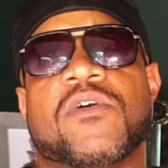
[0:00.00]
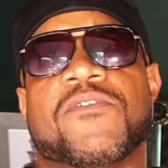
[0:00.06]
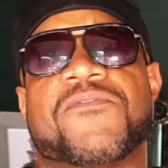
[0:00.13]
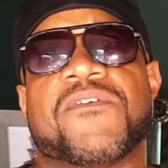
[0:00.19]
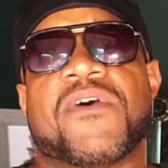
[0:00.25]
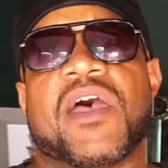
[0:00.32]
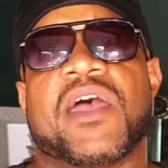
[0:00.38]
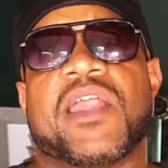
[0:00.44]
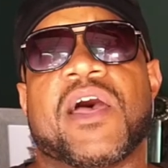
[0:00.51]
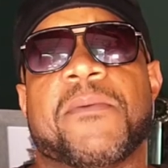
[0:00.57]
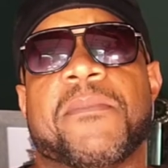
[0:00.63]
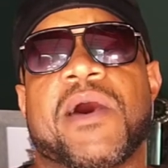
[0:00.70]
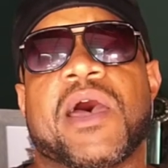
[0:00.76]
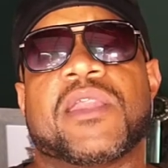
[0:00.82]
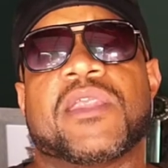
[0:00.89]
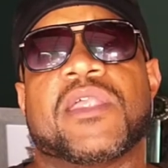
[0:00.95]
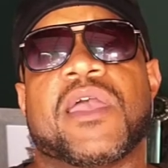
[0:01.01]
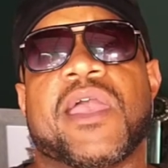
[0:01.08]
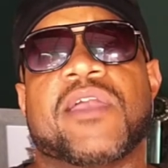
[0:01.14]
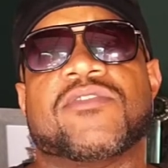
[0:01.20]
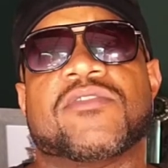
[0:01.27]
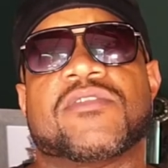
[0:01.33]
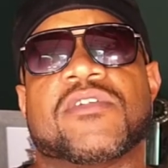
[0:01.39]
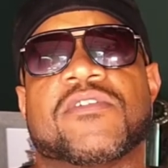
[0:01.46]
and find out modeling
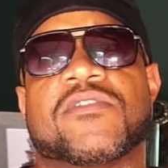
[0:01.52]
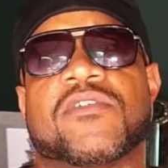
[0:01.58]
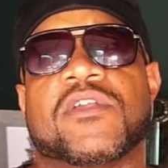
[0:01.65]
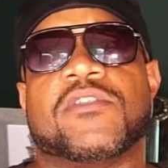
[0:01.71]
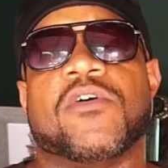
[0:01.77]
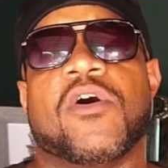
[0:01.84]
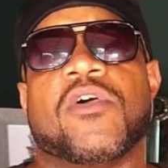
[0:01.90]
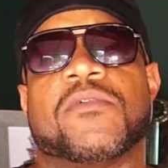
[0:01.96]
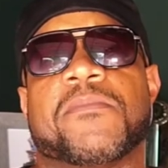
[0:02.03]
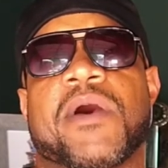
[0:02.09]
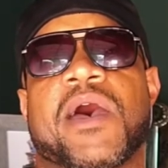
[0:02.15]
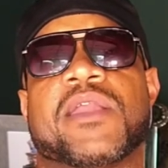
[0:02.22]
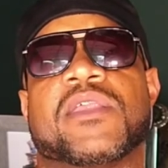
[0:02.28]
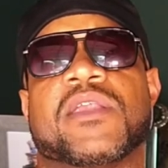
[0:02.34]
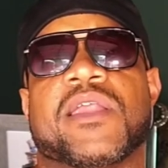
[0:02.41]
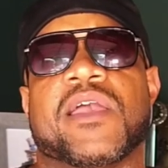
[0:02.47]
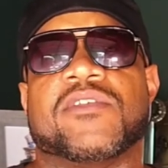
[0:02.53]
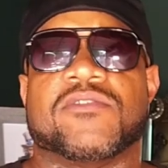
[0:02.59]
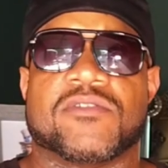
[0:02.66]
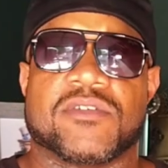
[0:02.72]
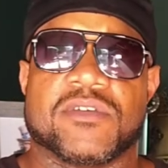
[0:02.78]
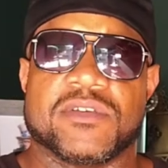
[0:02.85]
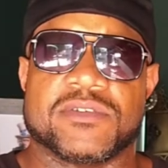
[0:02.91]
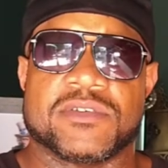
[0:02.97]
agencies, adult modeling
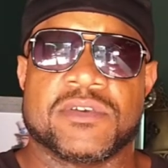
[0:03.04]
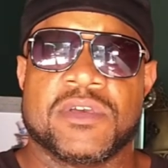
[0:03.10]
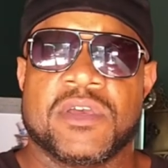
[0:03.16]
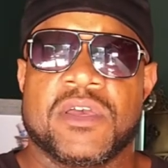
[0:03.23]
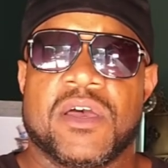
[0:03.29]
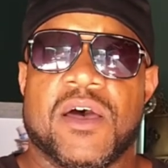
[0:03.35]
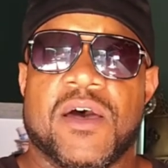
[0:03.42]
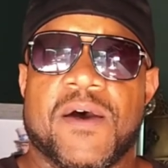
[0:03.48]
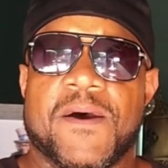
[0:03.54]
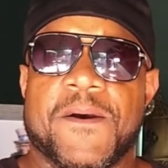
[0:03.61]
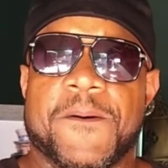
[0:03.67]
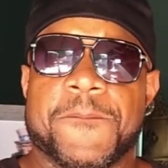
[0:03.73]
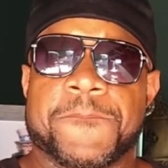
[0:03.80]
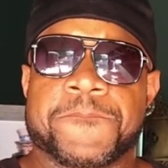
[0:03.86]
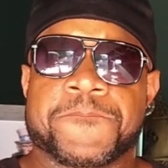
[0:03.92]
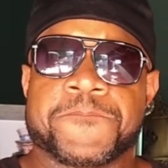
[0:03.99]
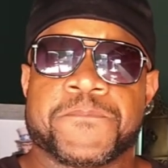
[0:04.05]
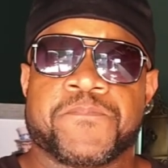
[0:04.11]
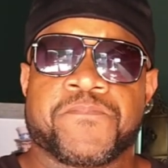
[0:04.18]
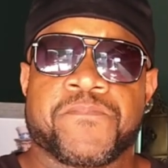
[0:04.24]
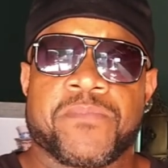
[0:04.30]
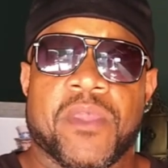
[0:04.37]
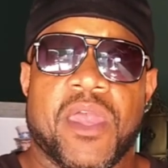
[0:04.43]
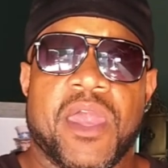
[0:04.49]
agencies,
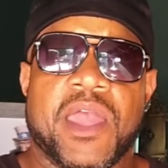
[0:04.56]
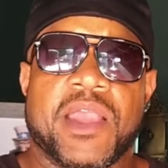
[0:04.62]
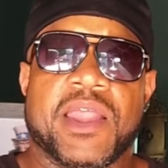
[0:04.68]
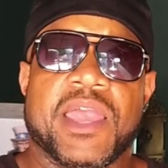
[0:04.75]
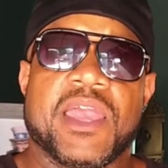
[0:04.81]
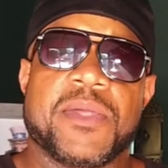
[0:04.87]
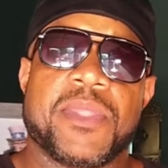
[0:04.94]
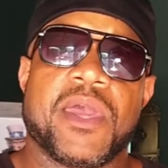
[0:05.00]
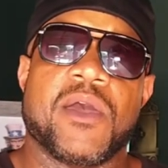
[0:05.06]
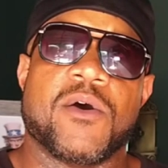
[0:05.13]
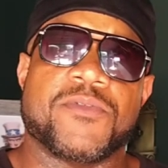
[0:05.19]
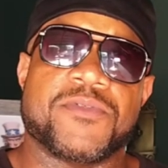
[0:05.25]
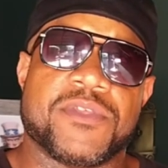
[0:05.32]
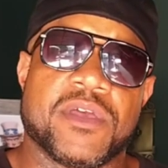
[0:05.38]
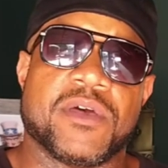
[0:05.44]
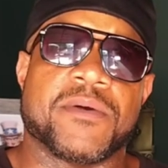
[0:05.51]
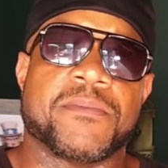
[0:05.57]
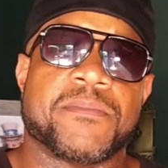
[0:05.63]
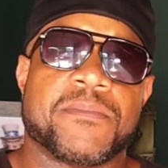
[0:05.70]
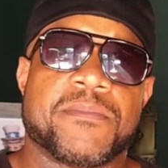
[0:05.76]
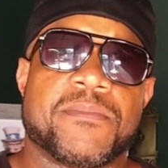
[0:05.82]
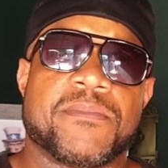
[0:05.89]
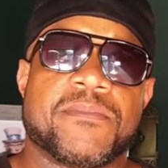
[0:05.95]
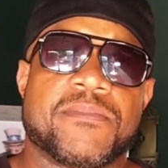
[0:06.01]
and email them.
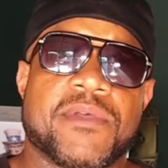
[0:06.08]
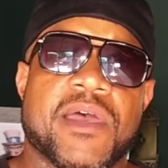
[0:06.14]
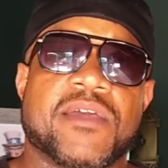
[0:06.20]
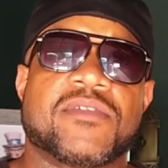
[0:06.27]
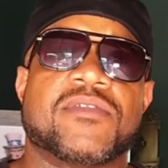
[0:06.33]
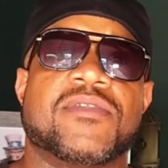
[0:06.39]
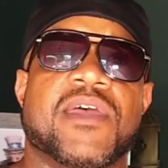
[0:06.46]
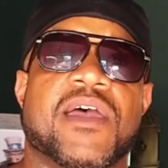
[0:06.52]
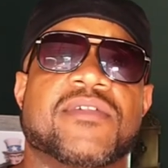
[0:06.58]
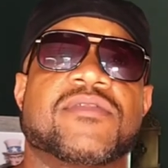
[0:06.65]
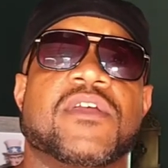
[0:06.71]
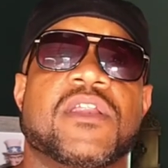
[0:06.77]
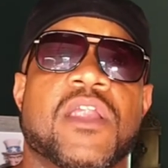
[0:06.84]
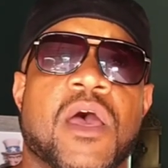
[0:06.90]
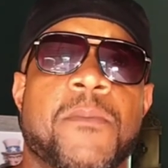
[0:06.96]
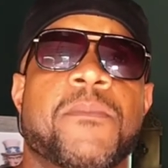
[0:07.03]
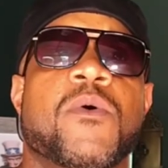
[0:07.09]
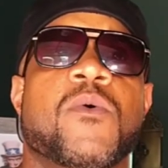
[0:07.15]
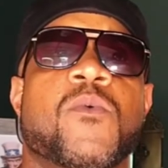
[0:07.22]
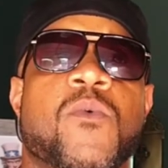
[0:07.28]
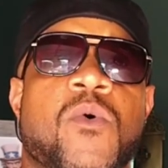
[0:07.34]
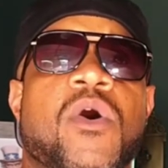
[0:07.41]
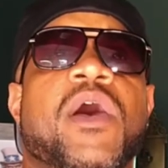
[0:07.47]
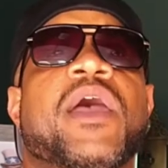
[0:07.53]
That's the number
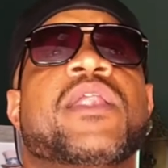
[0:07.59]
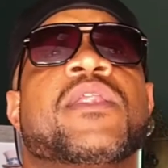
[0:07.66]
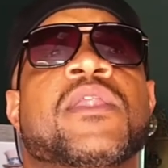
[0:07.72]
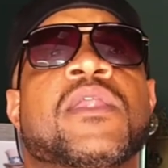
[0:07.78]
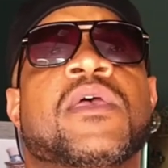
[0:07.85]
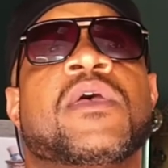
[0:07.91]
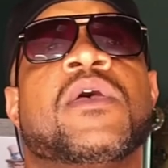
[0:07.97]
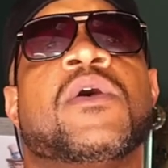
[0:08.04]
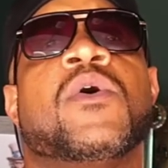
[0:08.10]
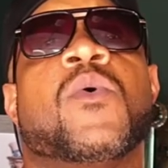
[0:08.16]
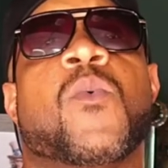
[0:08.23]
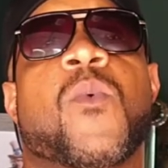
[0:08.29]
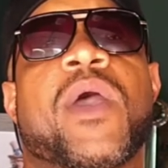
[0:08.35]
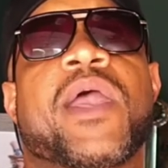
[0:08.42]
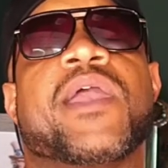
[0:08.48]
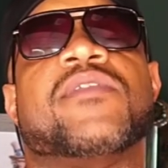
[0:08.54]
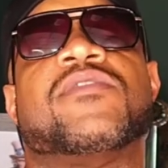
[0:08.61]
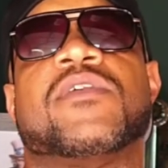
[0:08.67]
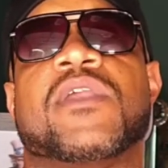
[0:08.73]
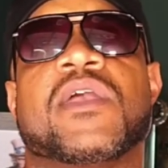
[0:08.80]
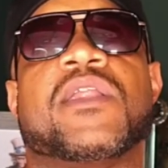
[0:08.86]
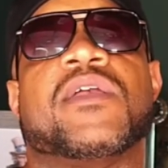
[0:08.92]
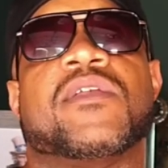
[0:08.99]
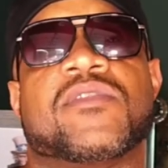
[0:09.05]
one way to
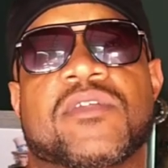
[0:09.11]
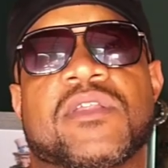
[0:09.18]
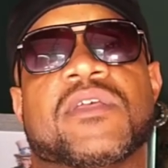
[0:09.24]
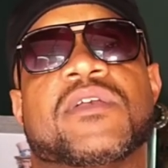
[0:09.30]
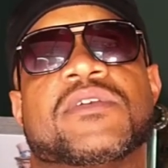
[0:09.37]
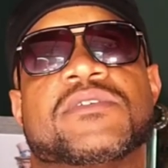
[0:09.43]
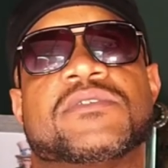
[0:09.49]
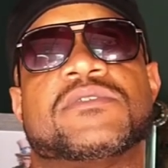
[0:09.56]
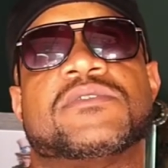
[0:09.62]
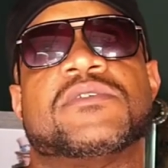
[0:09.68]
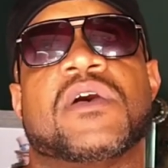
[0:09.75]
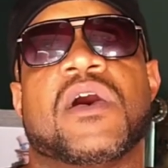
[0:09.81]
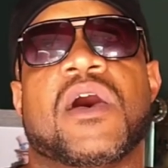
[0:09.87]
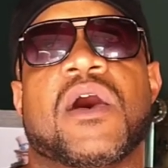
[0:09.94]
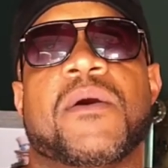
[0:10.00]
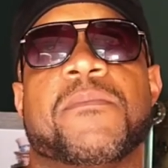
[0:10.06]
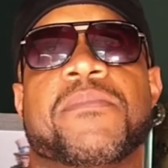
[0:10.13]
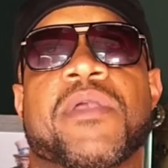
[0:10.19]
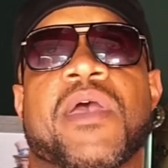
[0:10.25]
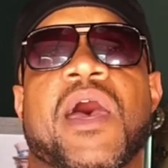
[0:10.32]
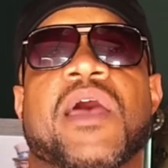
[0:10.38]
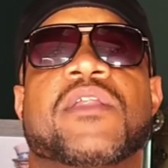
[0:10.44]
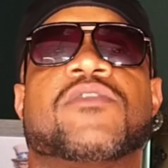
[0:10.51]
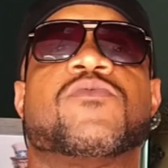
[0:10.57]
get into this. Be
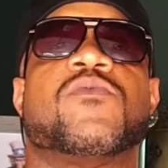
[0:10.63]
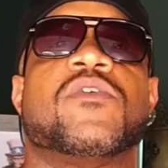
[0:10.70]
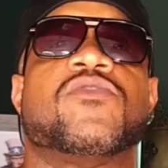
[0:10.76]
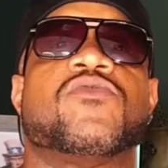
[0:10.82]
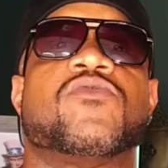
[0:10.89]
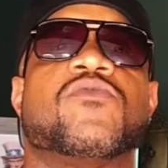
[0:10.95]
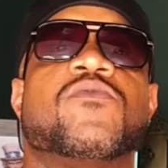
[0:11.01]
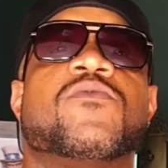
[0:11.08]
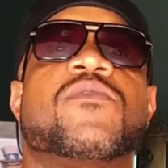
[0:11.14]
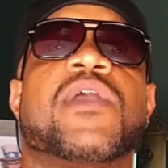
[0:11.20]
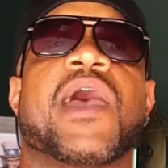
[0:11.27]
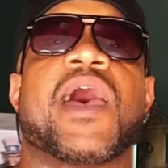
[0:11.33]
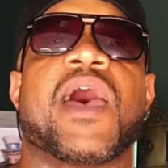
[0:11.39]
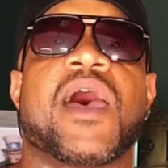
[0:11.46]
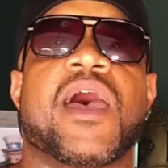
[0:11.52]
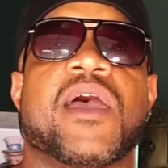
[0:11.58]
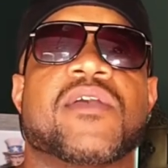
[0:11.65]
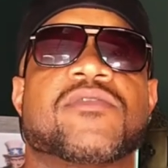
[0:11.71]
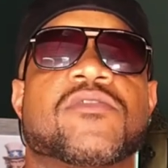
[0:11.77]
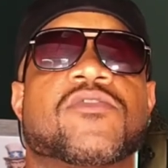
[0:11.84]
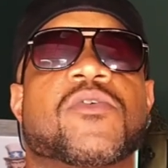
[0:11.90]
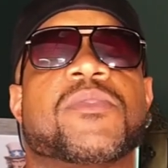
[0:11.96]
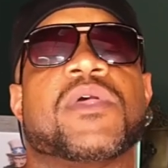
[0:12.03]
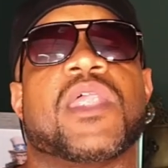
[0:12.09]
honest with you guys, it's
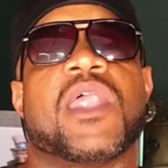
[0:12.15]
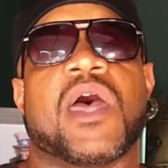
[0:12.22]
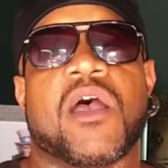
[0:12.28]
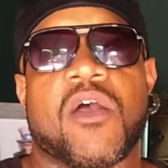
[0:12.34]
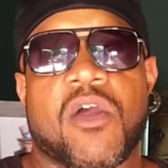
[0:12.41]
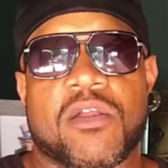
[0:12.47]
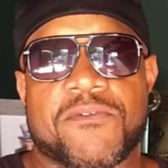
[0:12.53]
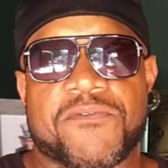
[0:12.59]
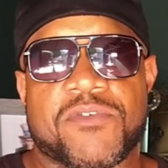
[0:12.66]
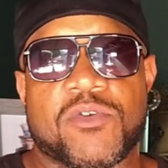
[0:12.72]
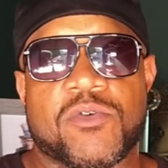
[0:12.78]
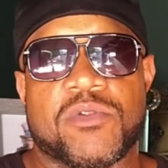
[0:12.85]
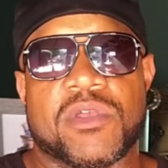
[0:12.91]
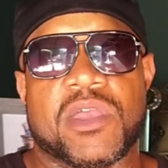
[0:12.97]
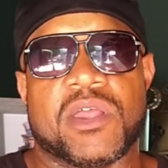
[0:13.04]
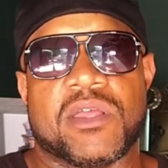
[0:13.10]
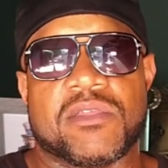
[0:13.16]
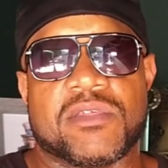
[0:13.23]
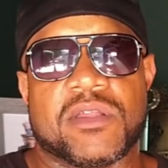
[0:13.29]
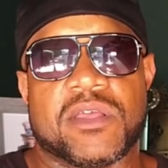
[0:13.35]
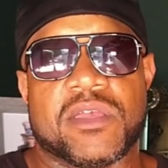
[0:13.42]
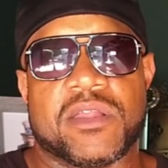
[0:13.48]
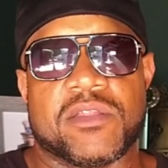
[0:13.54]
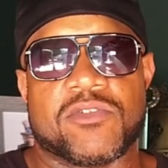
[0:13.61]
gonna be a lot harder for you to get into
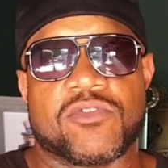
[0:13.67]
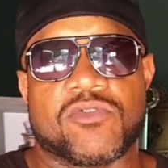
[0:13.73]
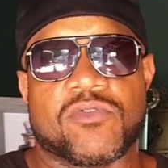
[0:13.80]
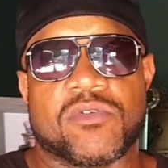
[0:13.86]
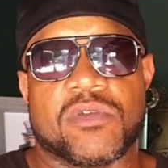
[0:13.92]
the industry.